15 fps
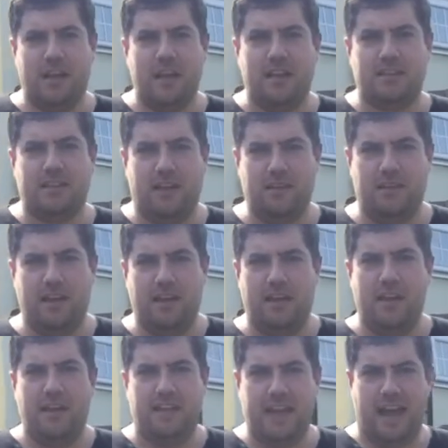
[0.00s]
so that
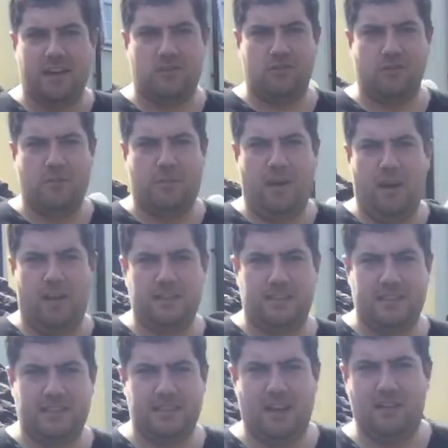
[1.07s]
the actual plant
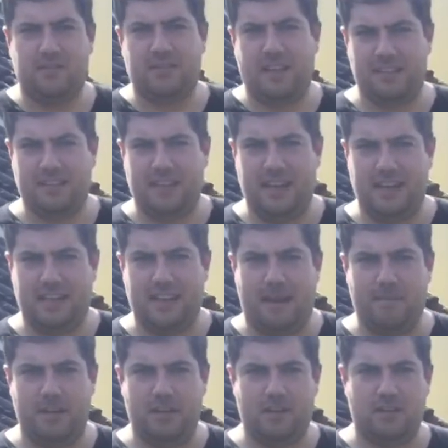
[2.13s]
itself doesn't get
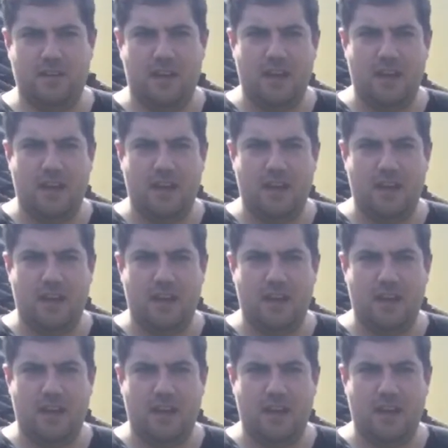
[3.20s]
damaged.